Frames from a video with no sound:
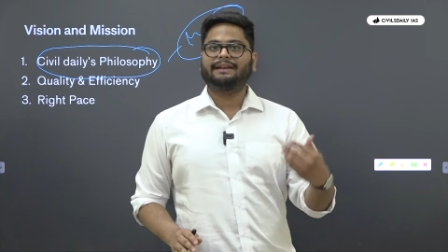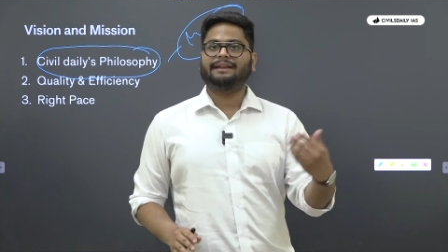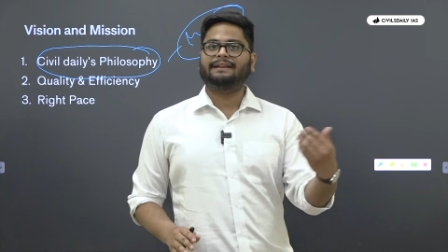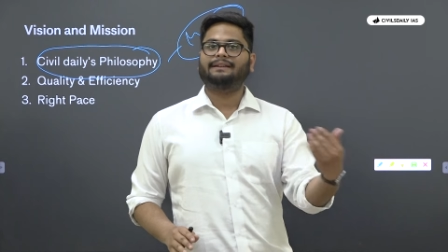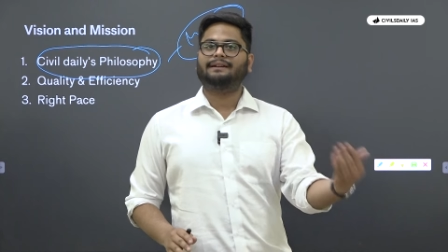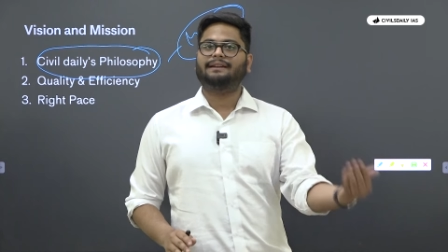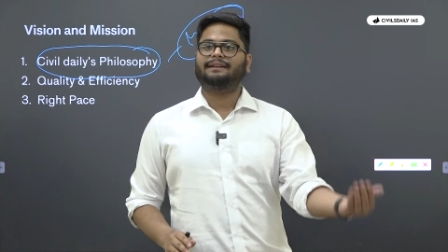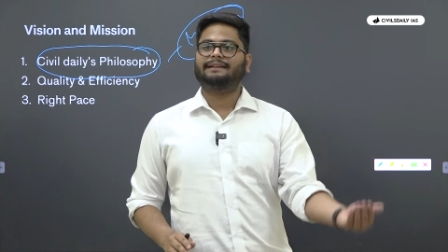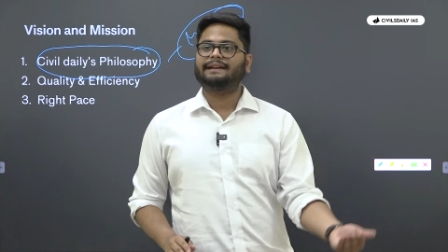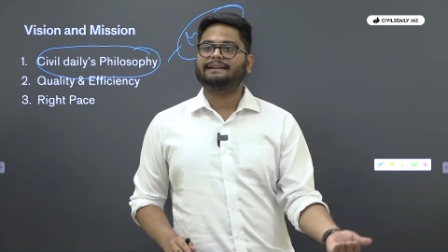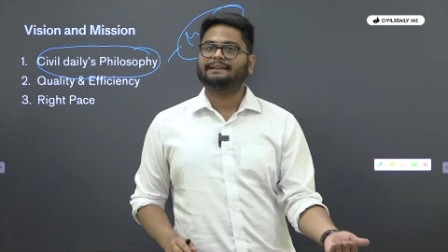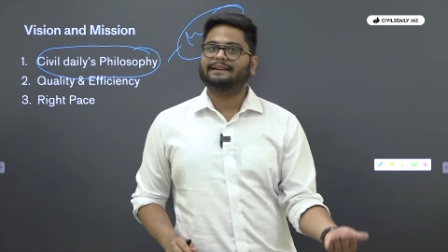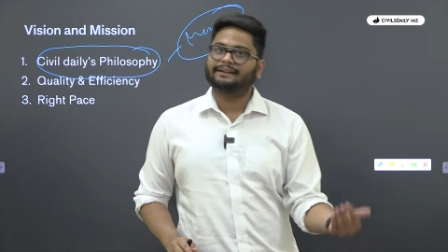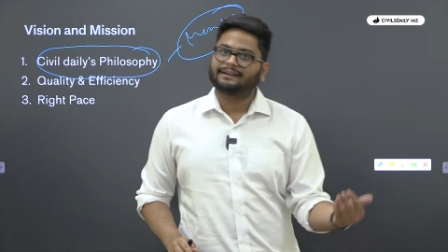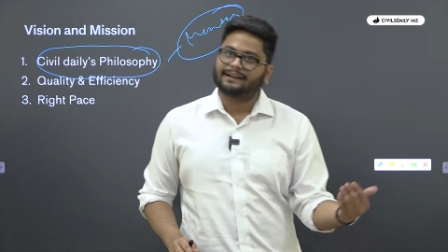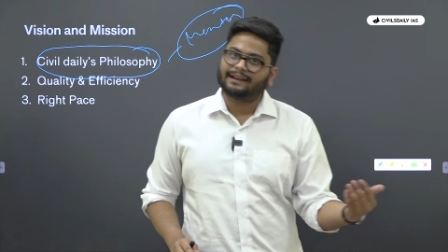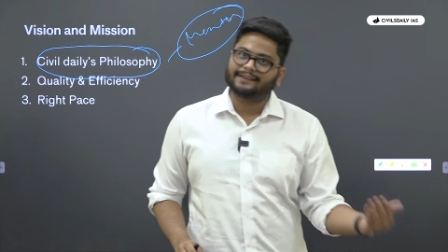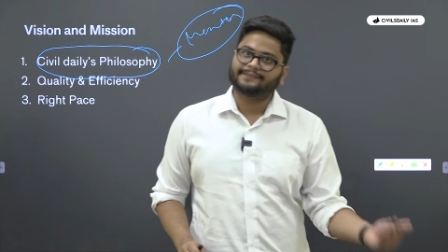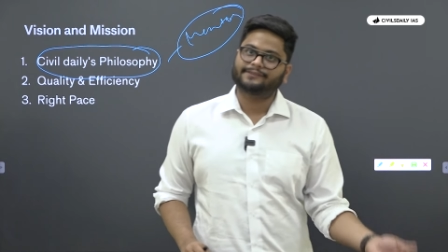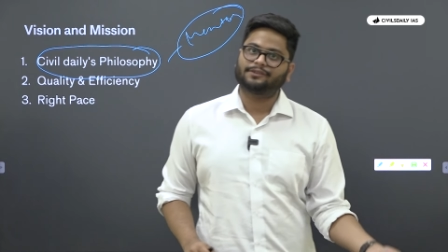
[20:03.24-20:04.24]
inculcate in
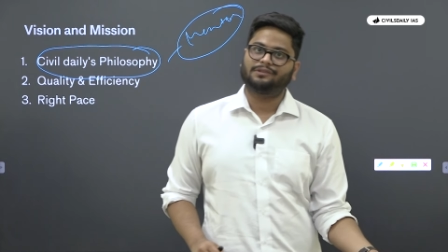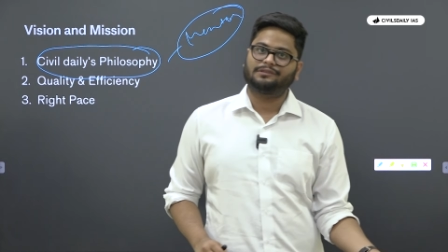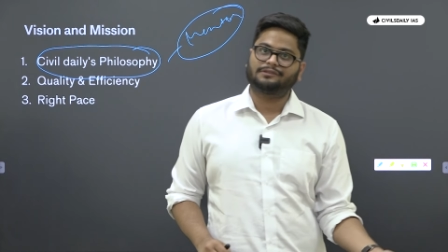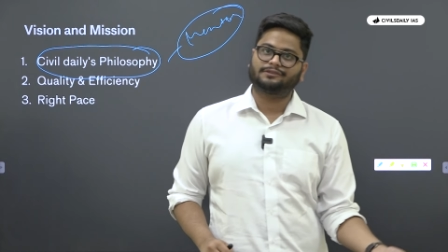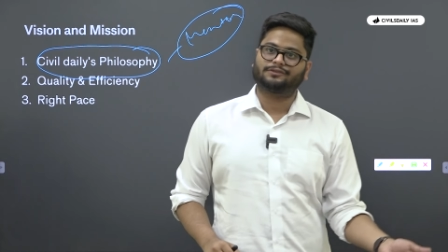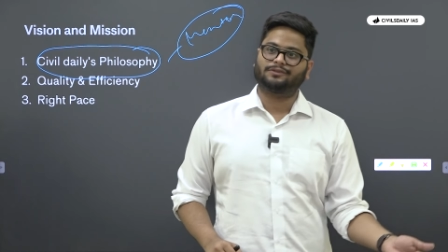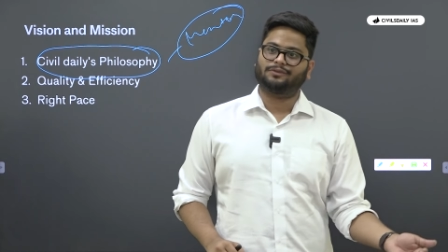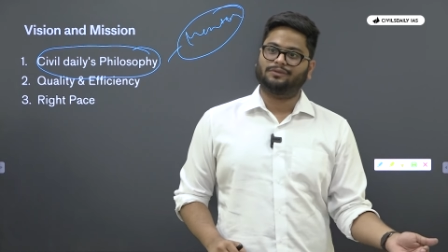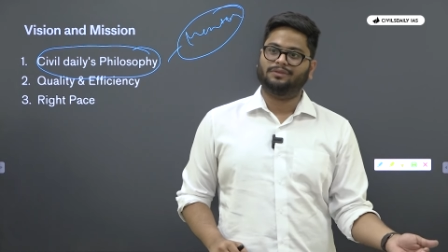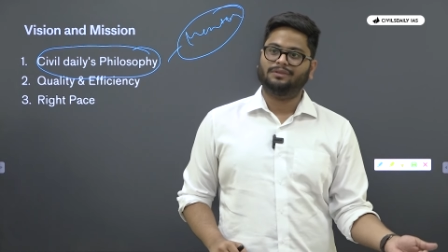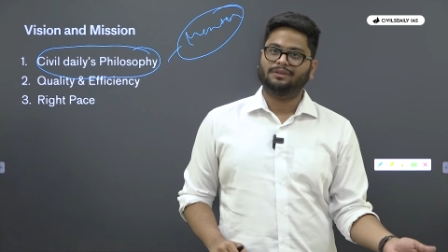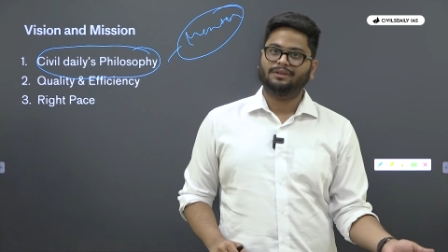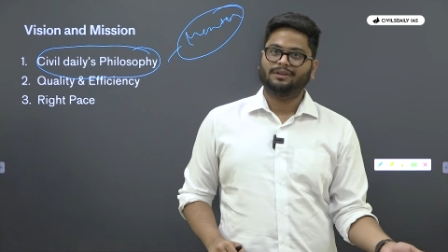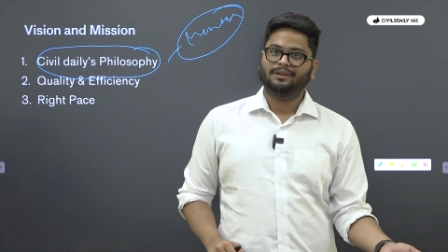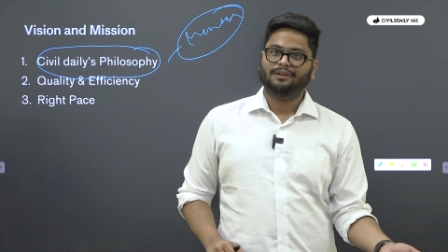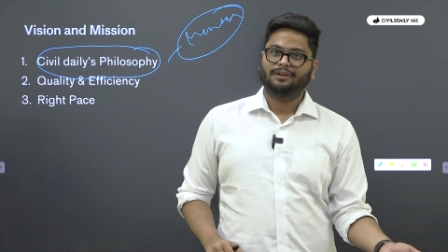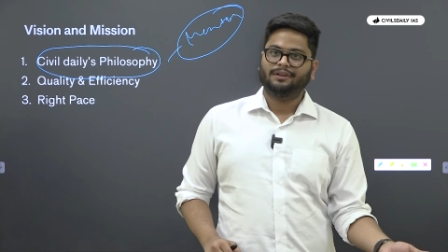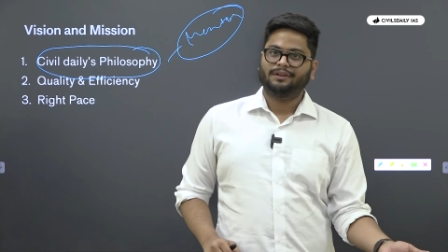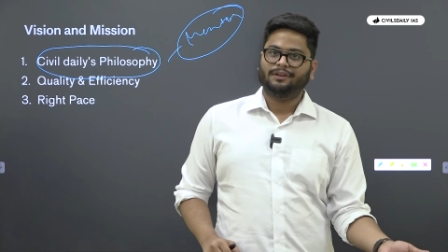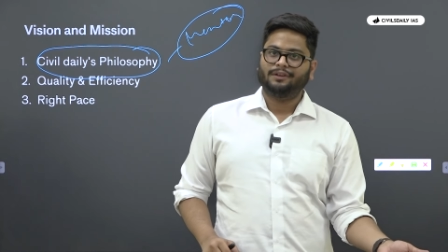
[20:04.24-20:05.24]
class also.
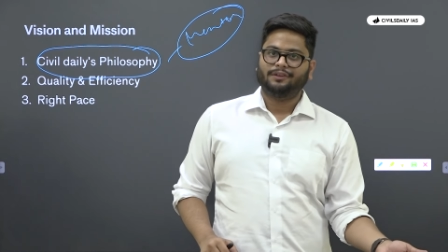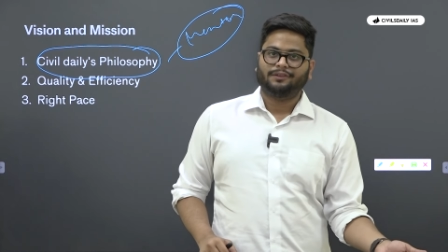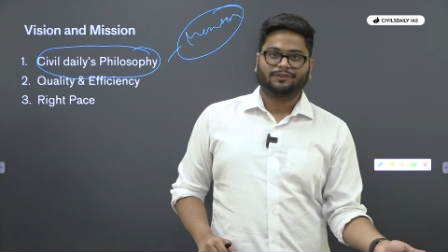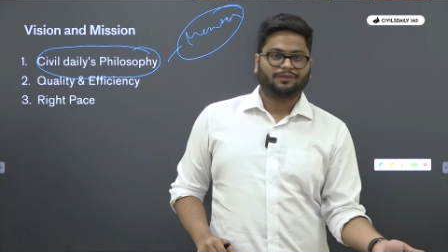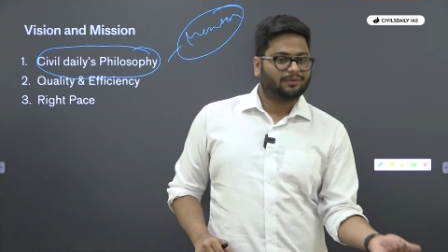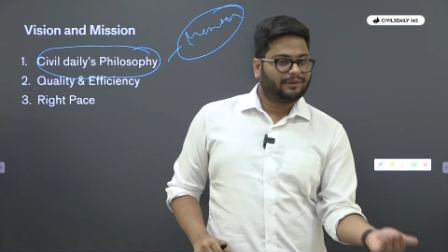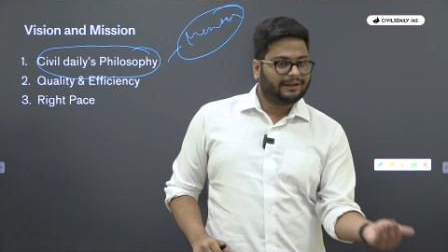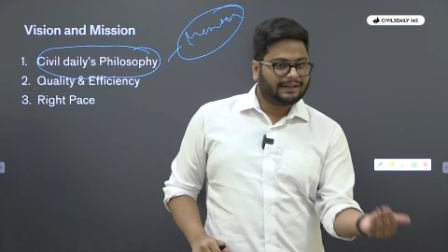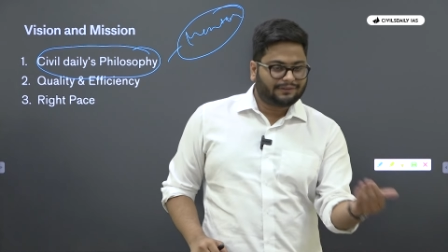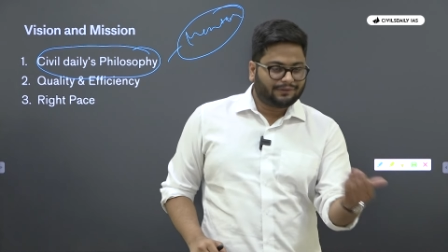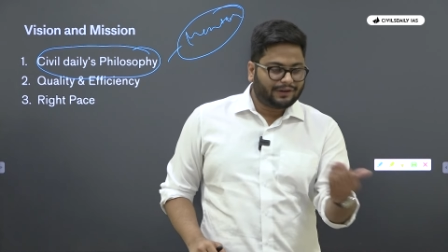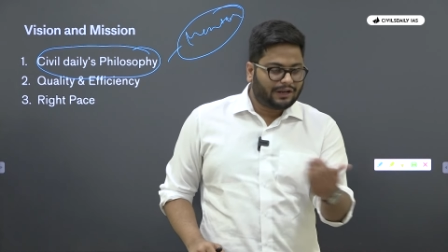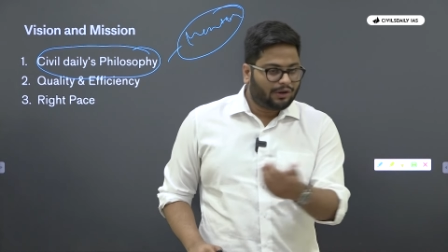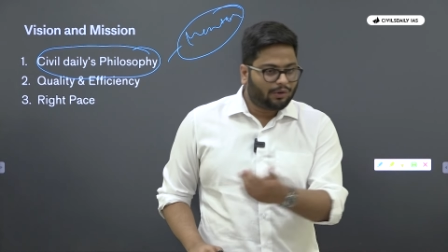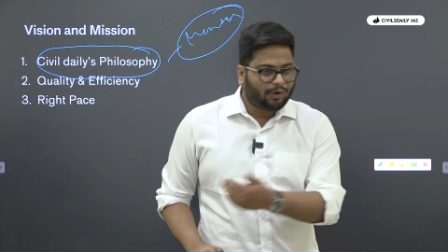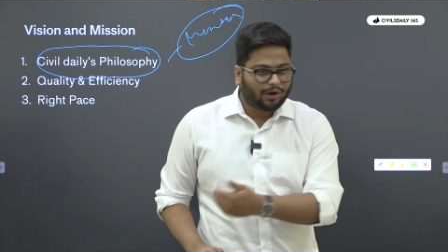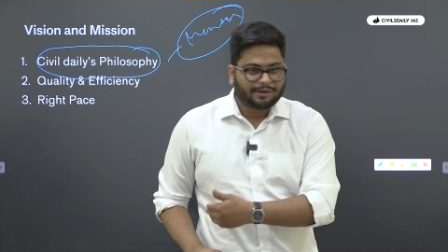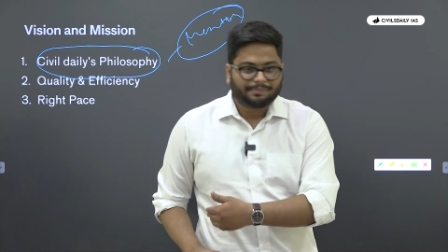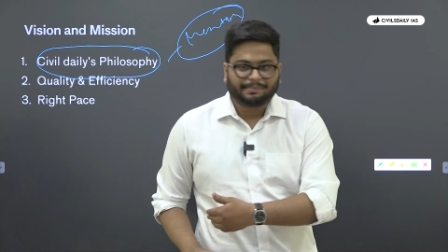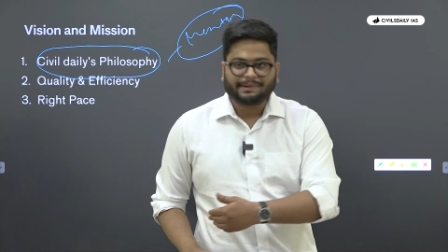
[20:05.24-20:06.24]
So it will
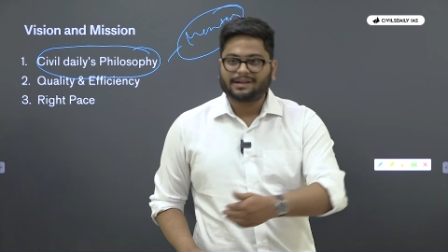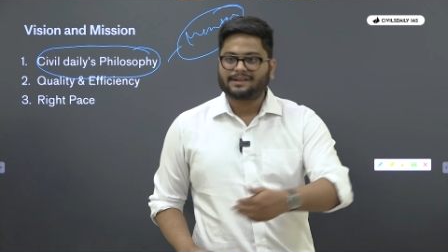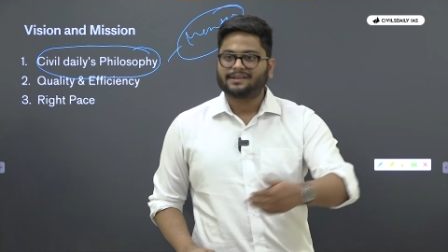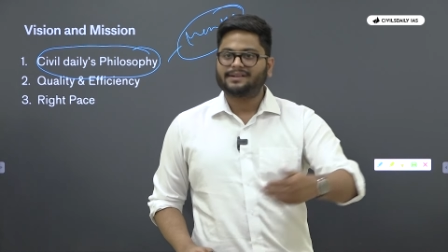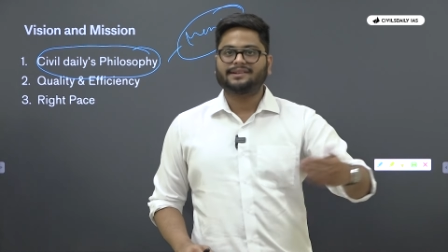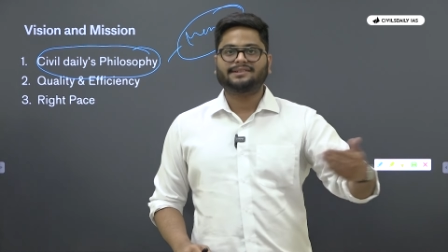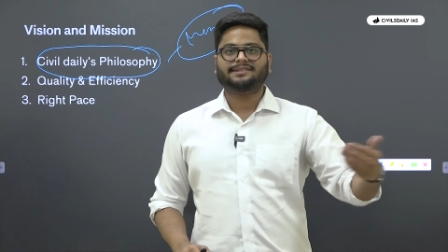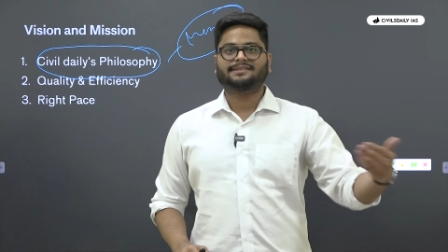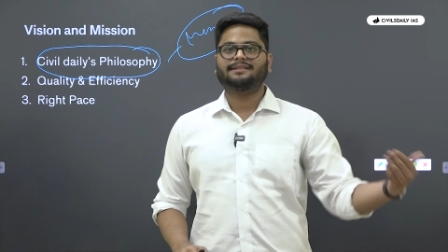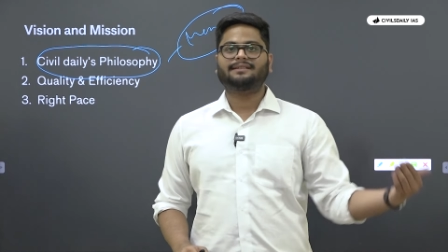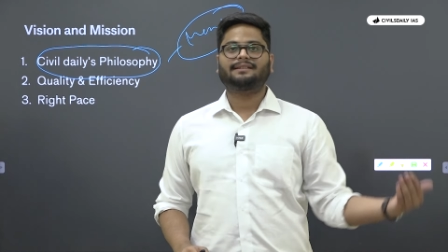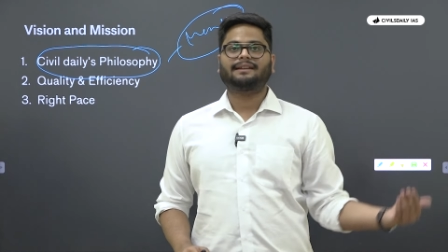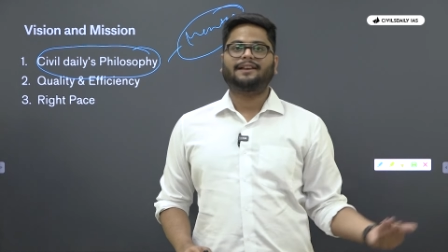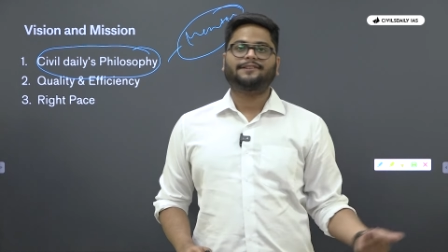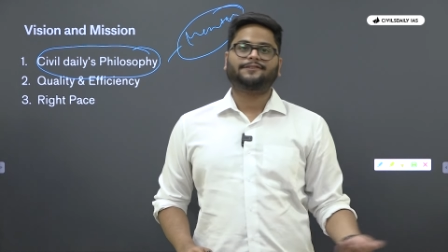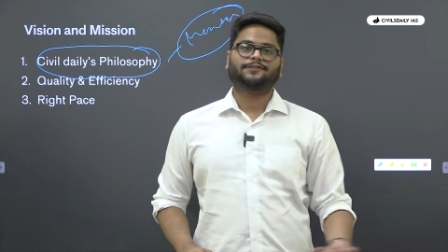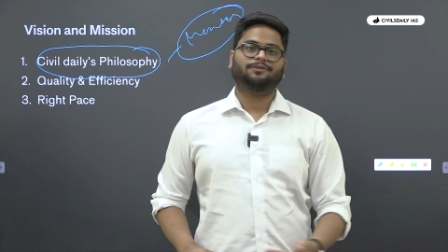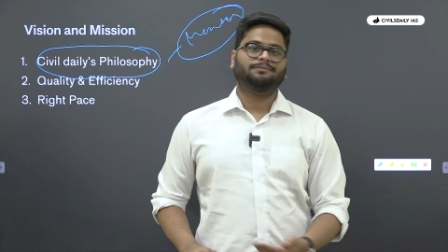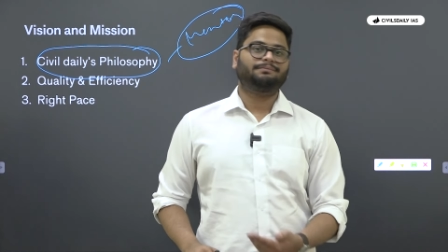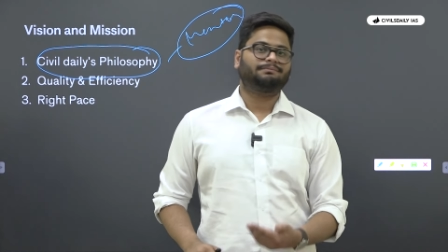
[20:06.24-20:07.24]
not be a traditional
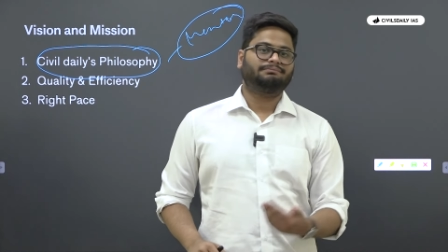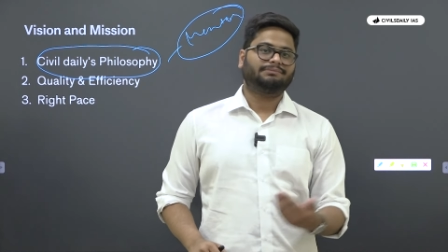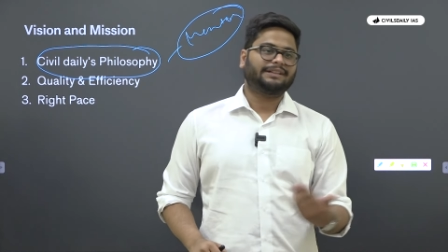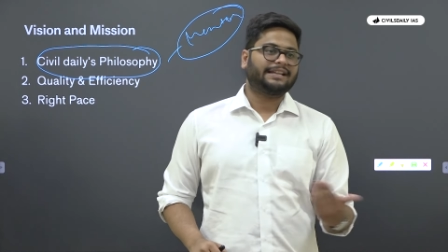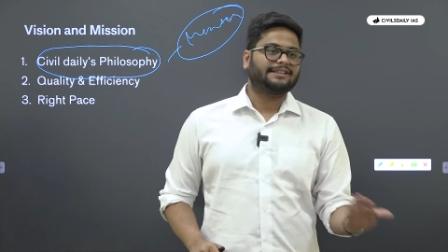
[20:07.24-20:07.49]
classroom